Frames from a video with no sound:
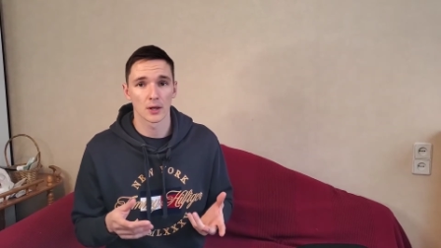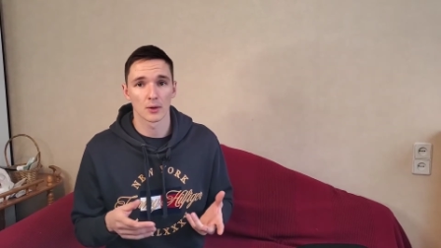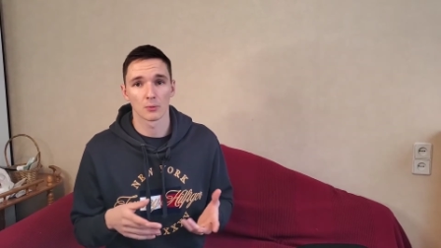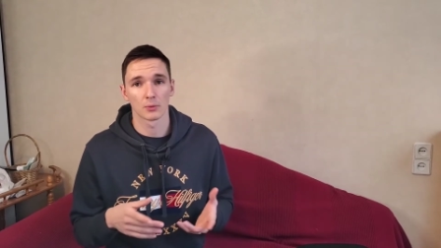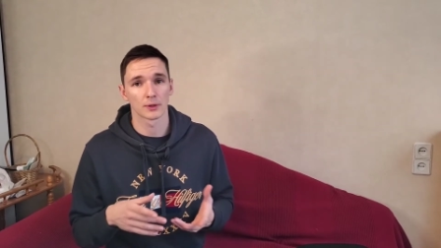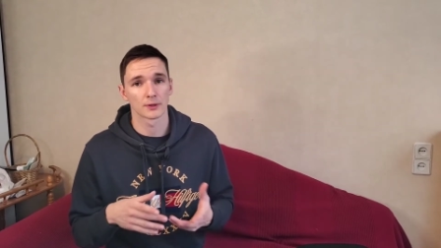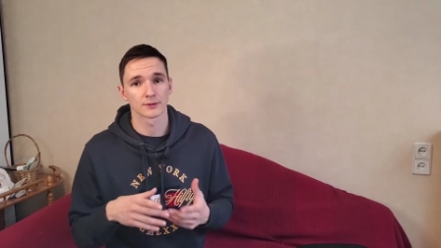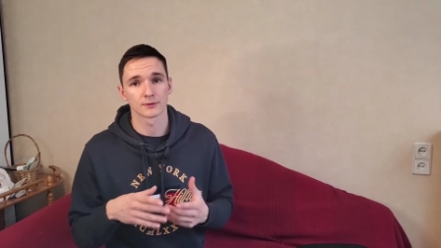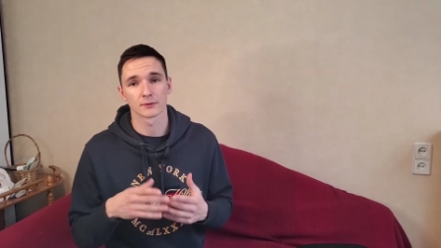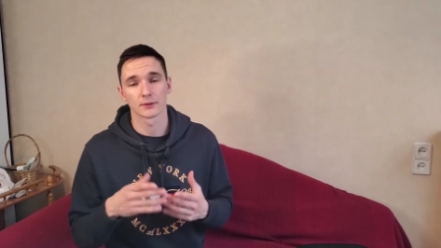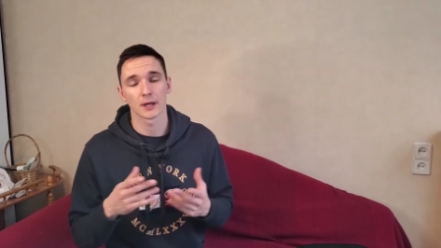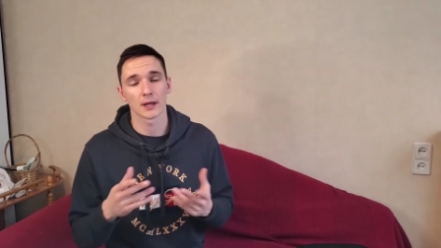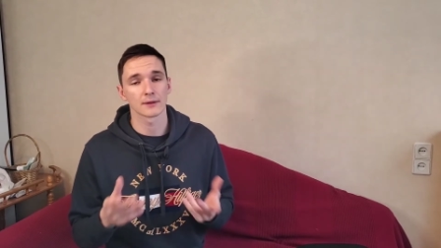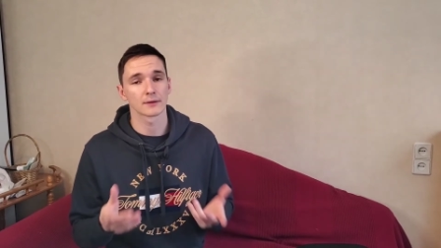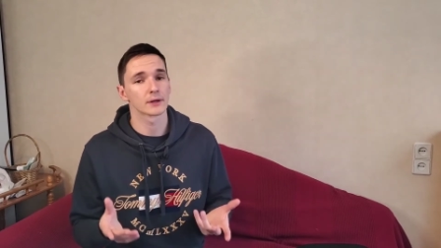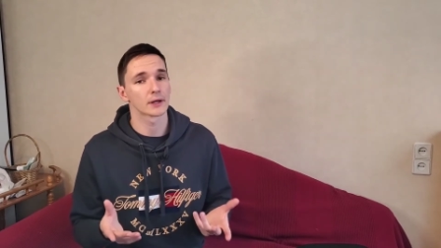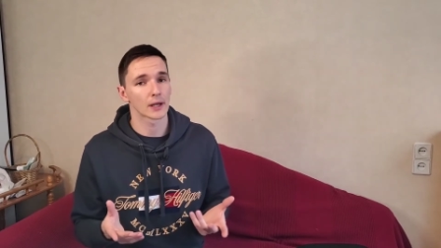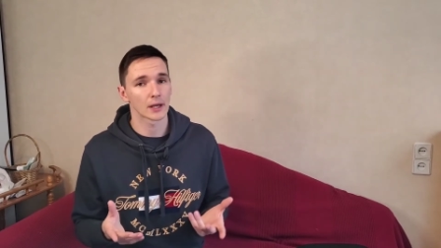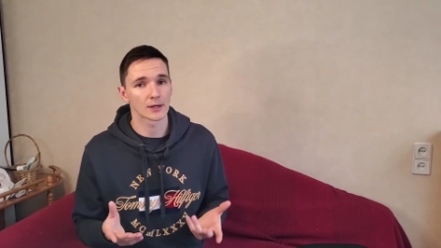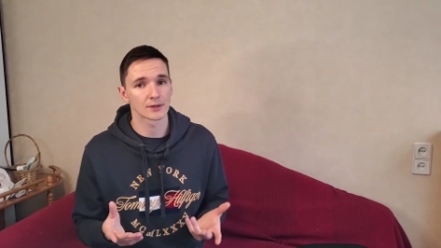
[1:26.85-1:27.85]
whereas on the
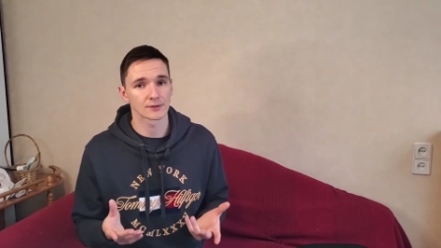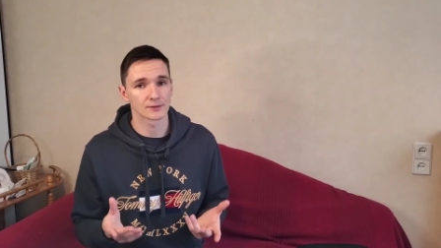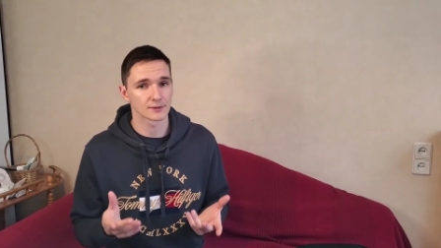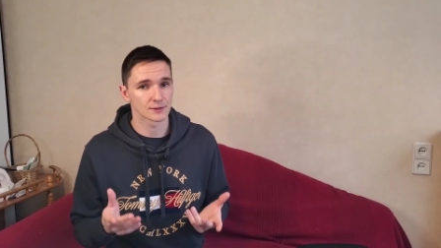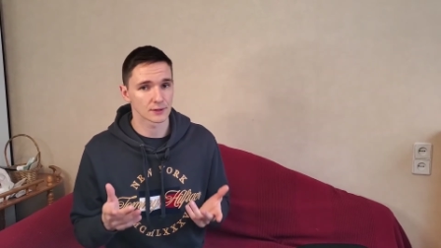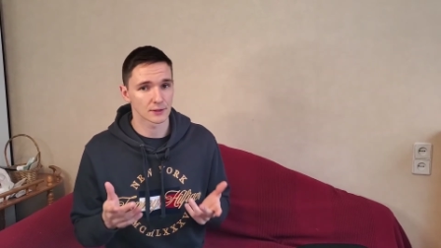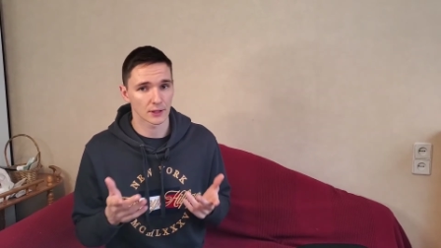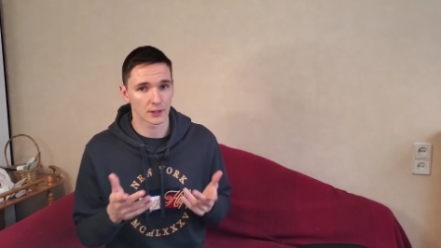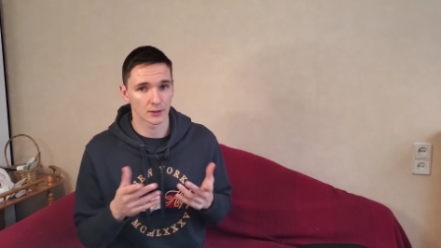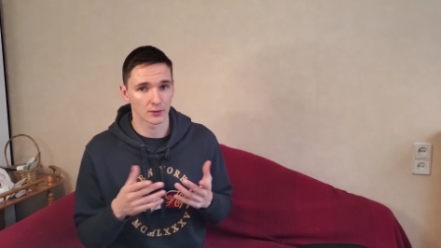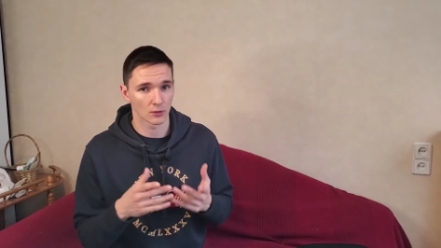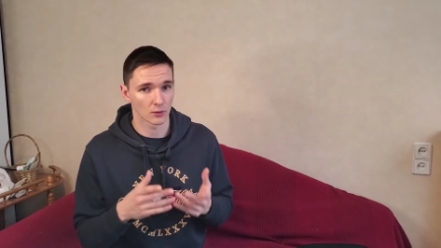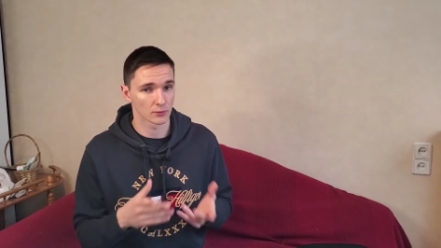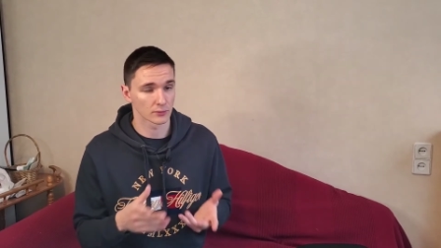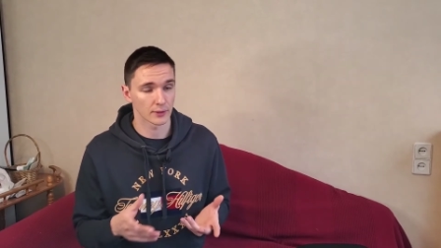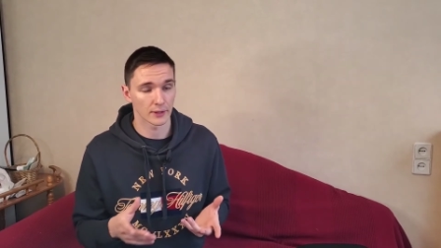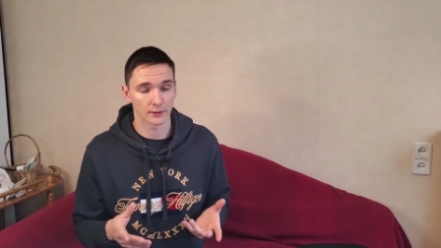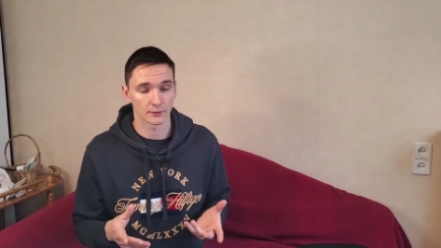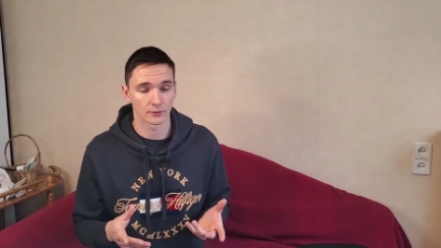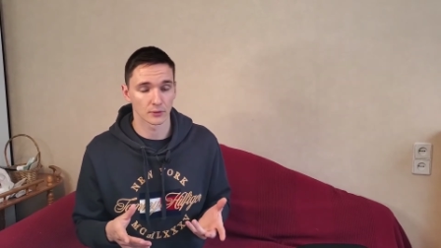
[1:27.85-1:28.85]
other occasions it can
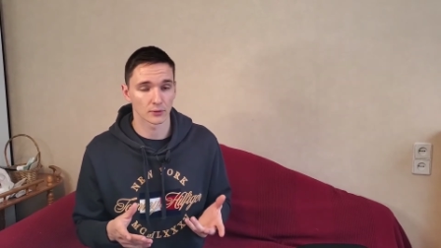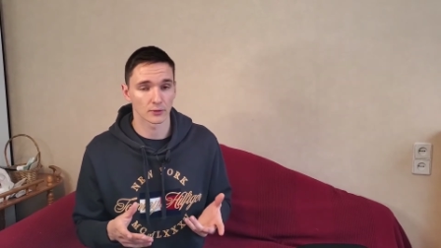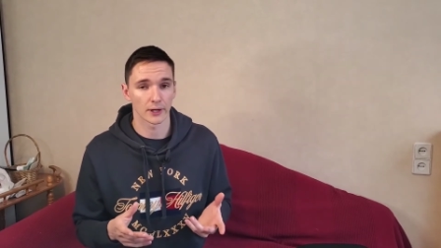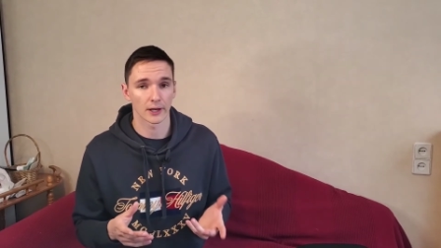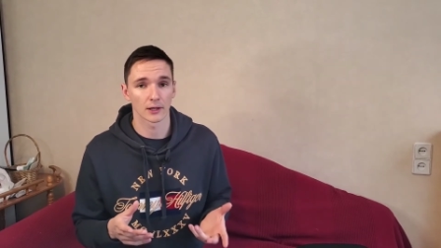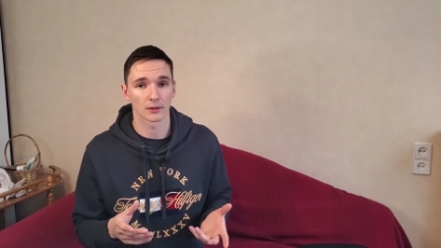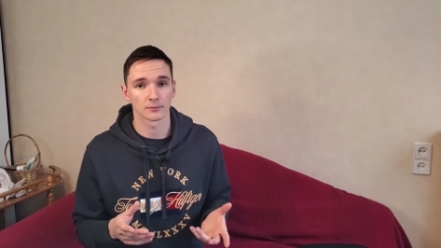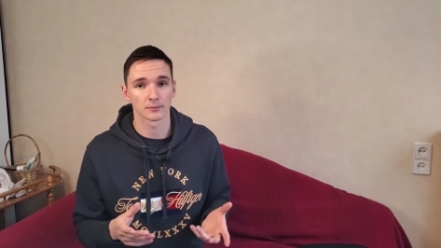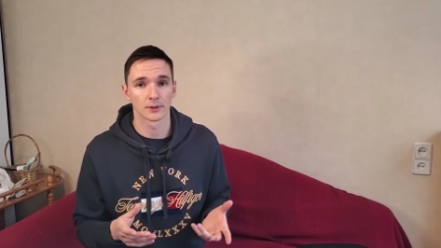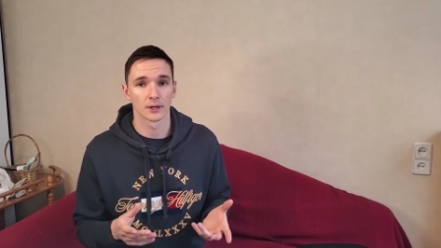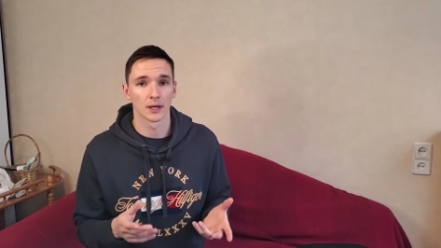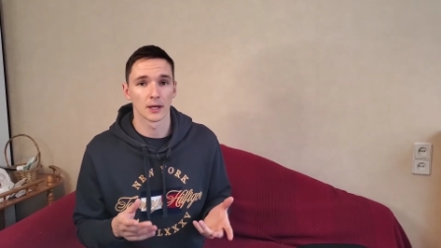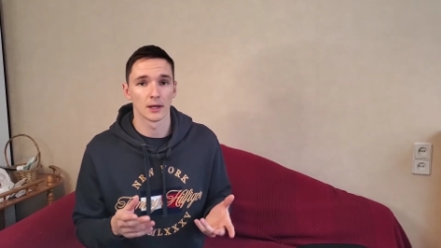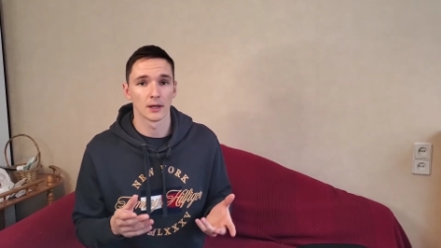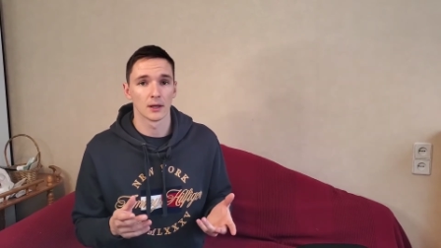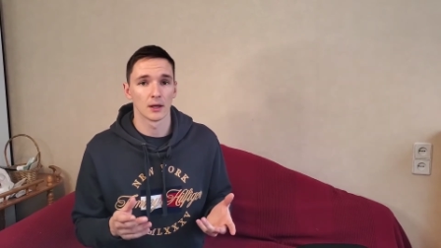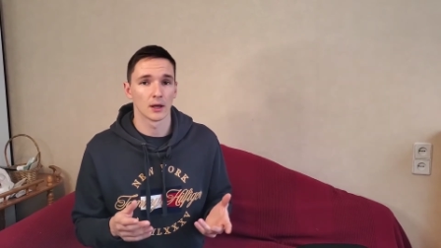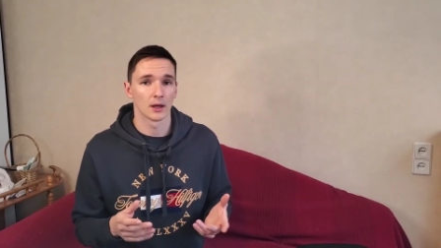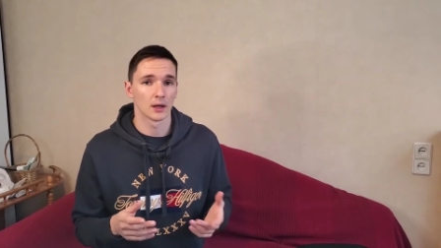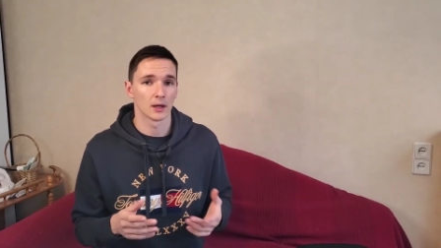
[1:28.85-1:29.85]
hold, not help
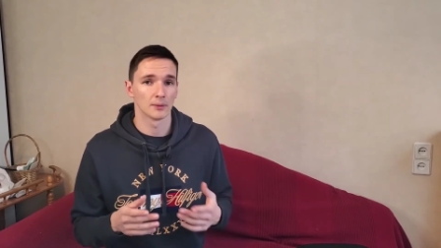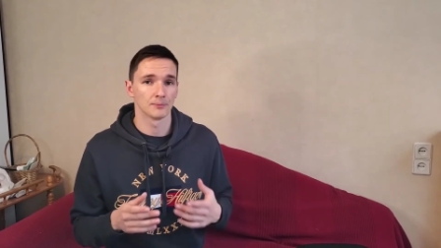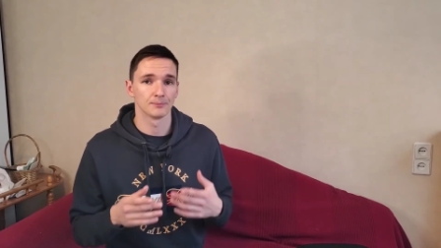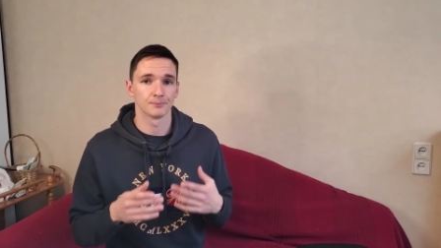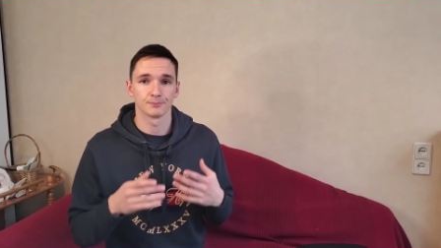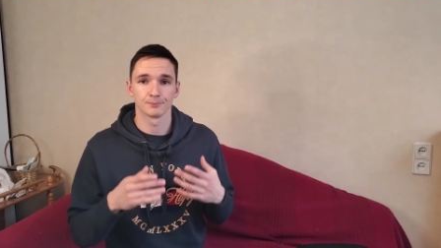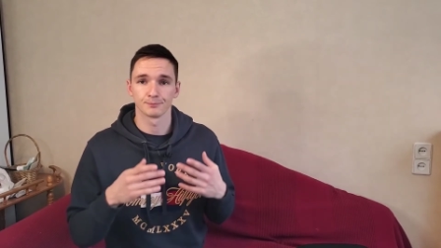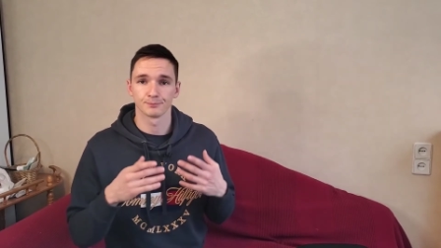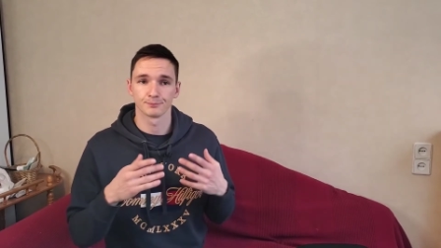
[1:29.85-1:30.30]
um,